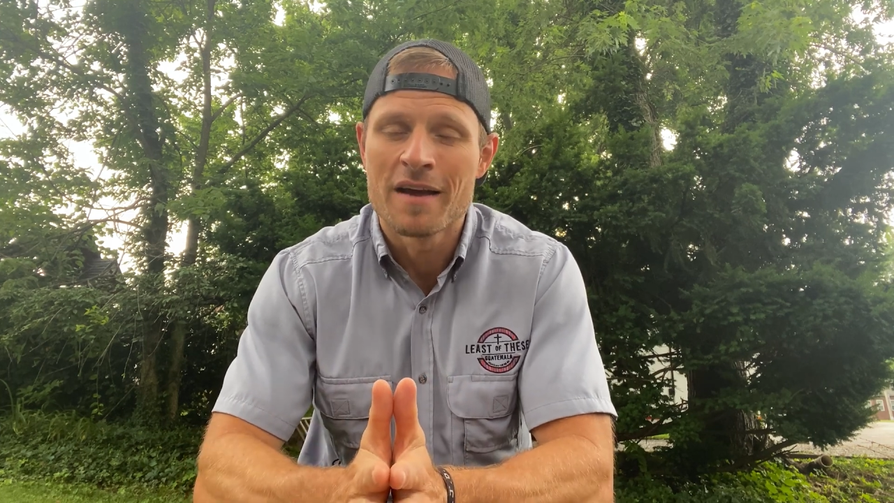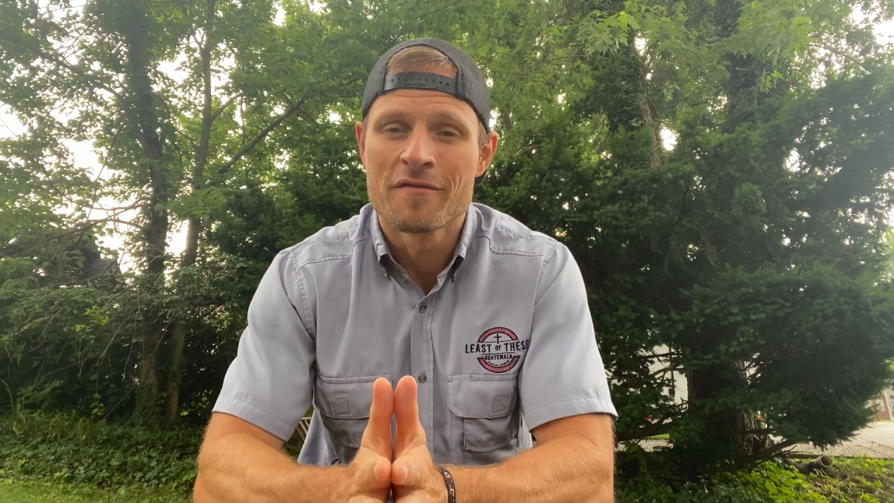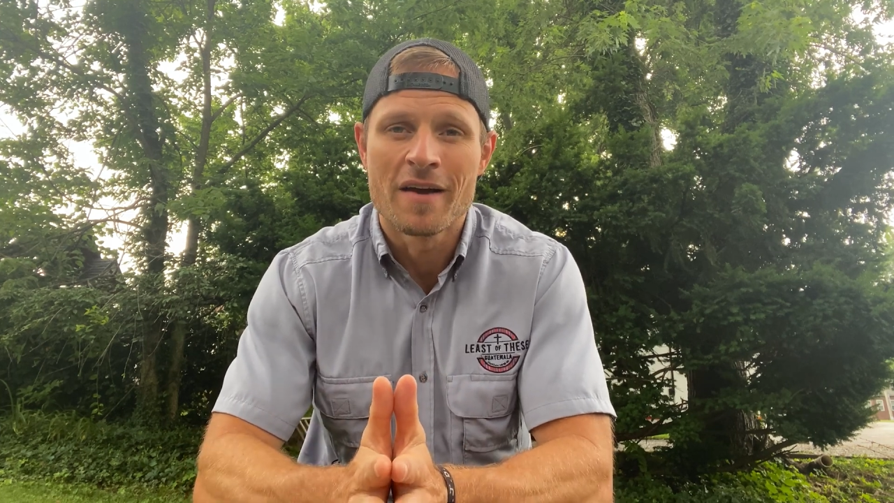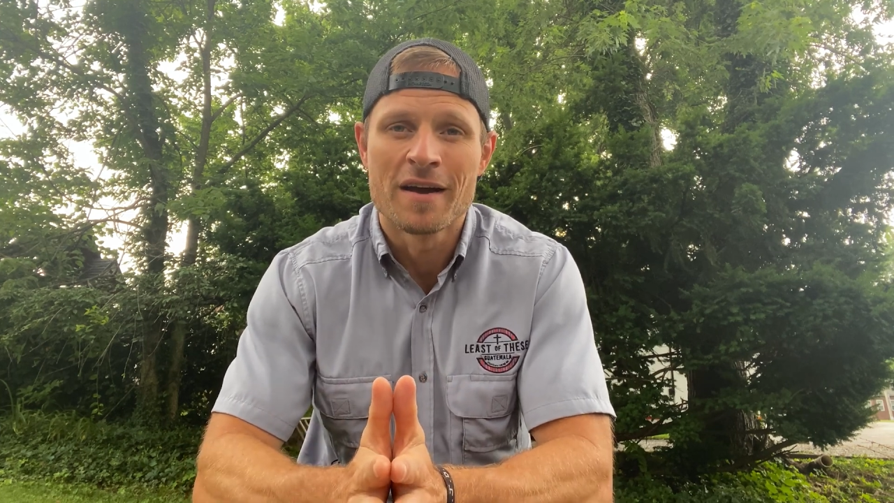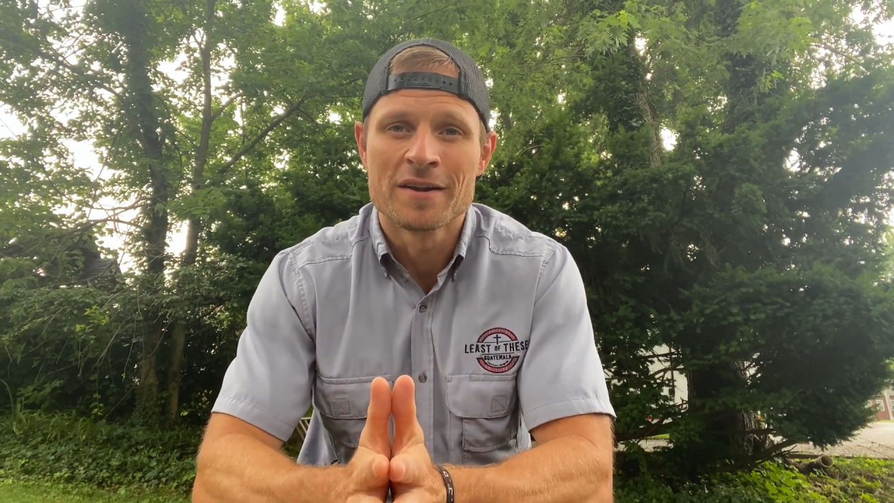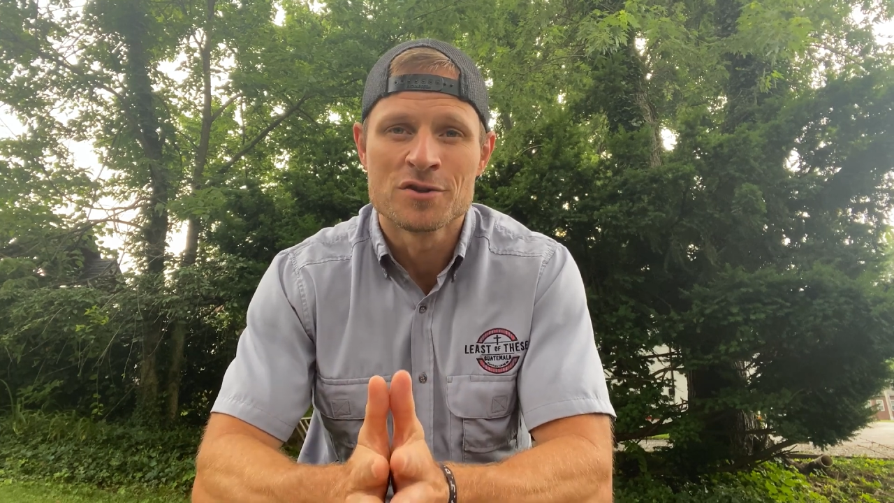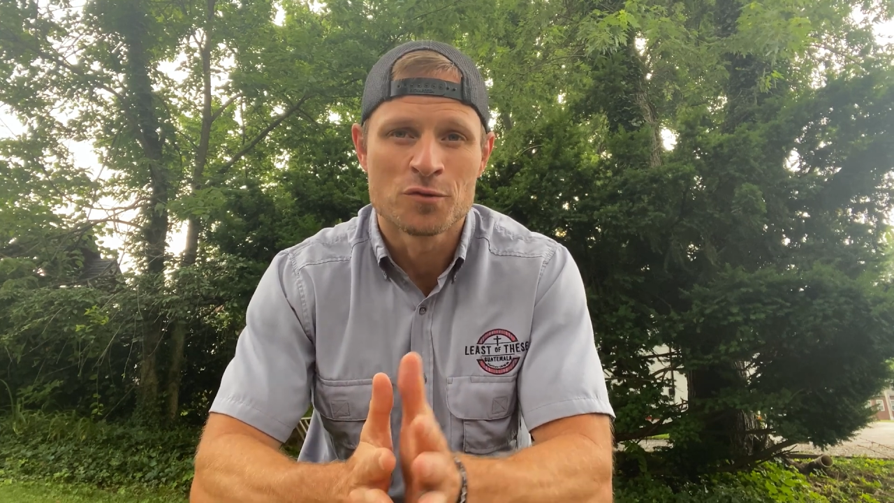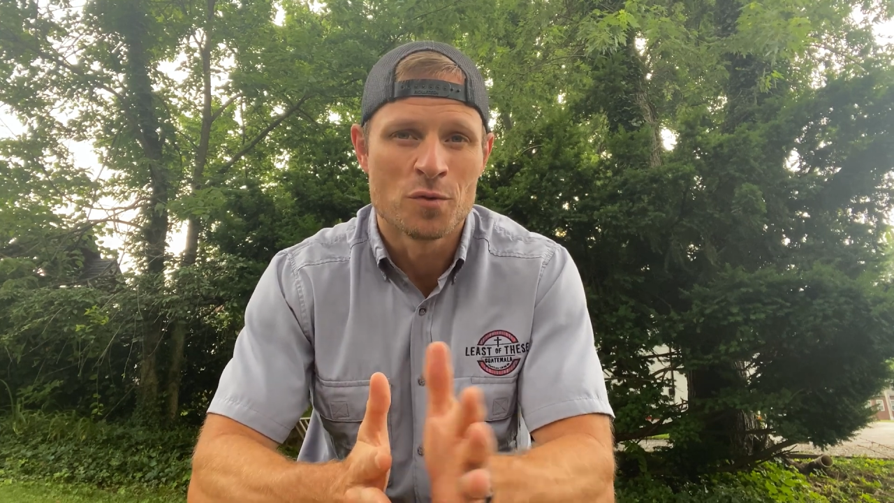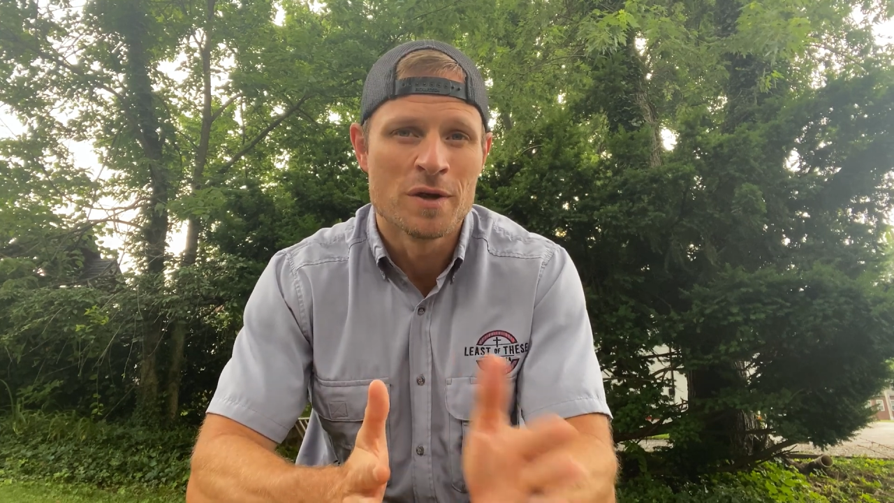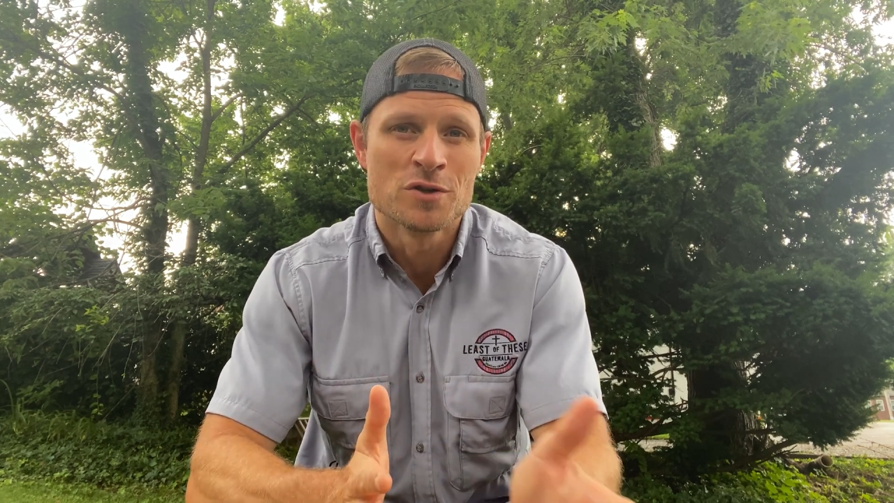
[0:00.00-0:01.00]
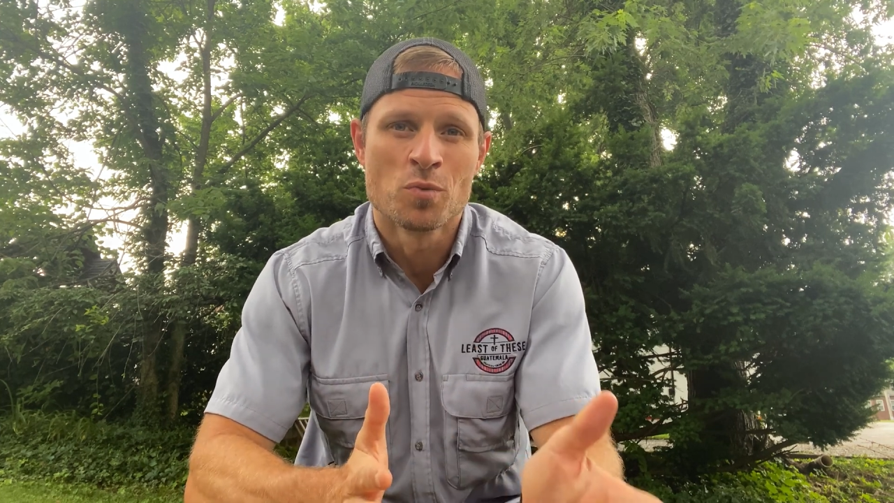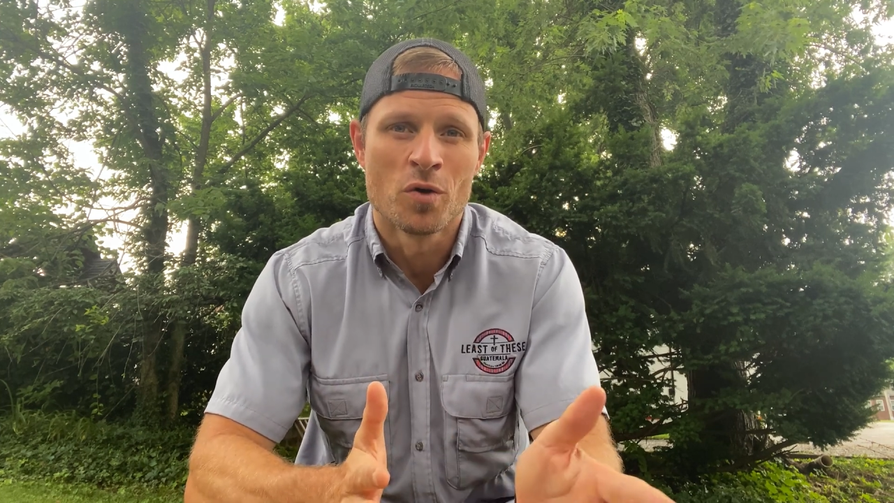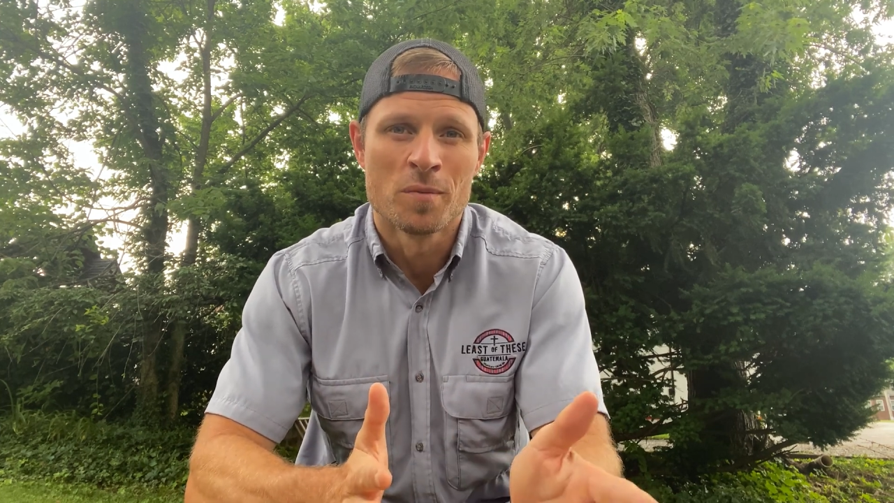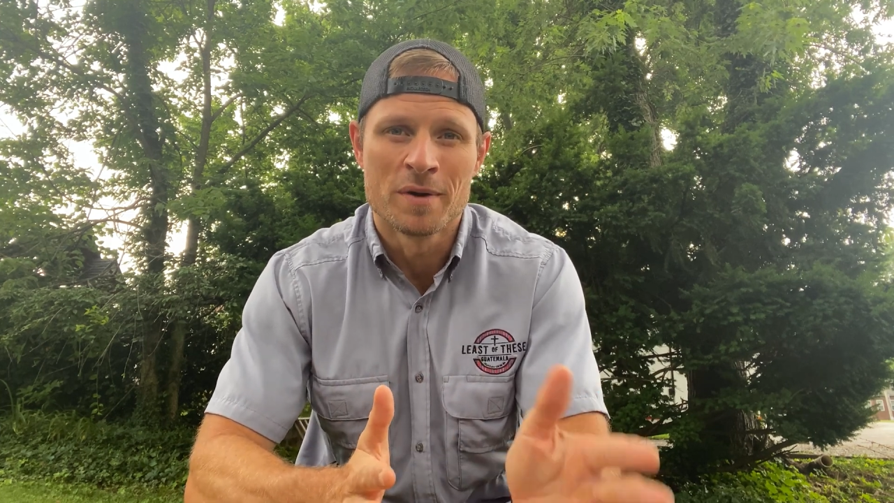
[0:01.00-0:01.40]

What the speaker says: have found is through His Word,